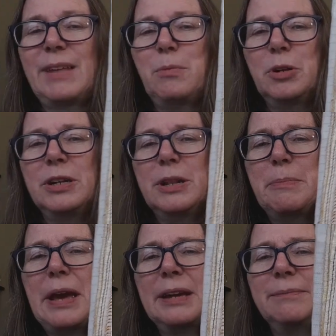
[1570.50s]
and put it in the
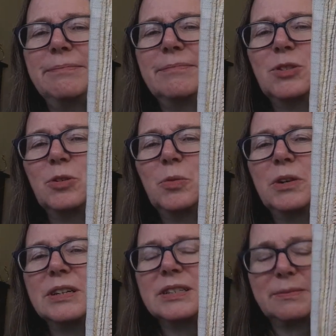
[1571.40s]
bag. Don't know
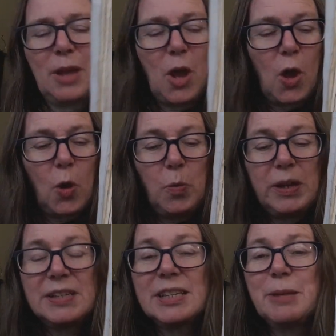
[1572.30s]
where it is. I
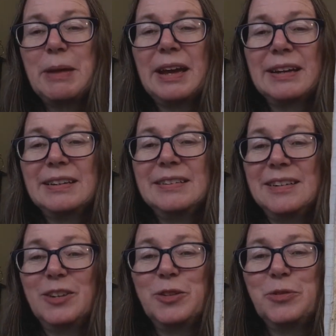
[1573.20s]
think it's in the bag and
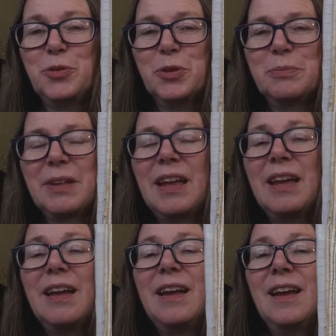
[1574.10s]
not on the floor.
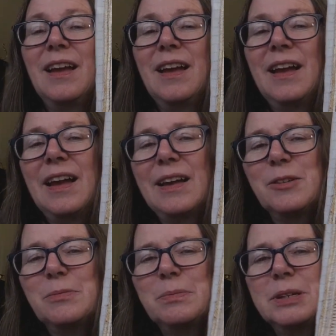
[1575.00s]

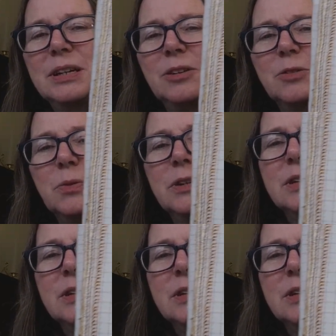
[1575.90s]
But here's where it